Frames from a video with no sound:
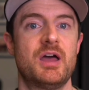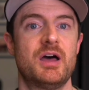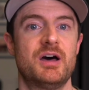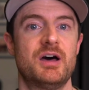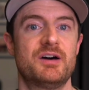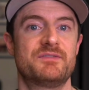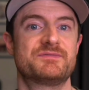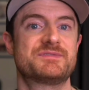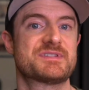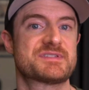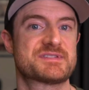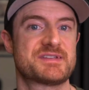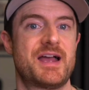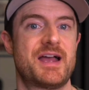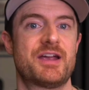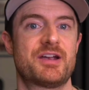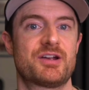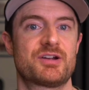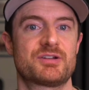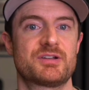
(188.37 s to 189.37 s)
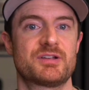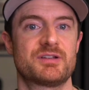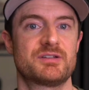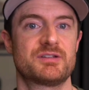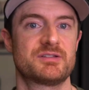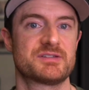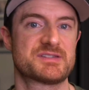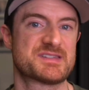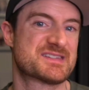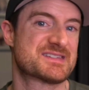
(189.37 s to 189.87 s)
of desired
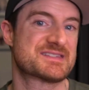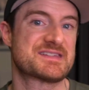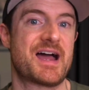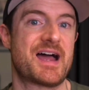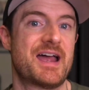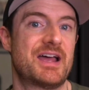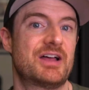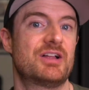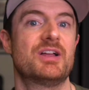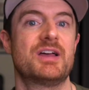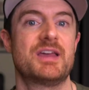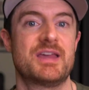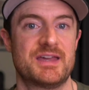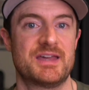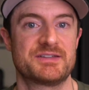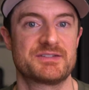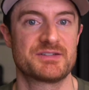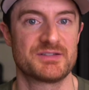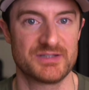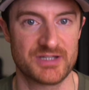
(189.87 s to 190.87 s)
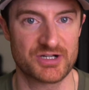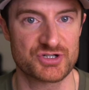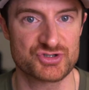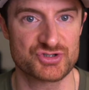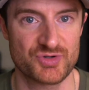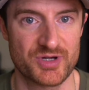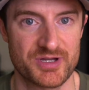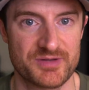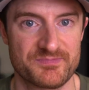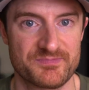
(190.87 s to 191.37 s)
style and luxury.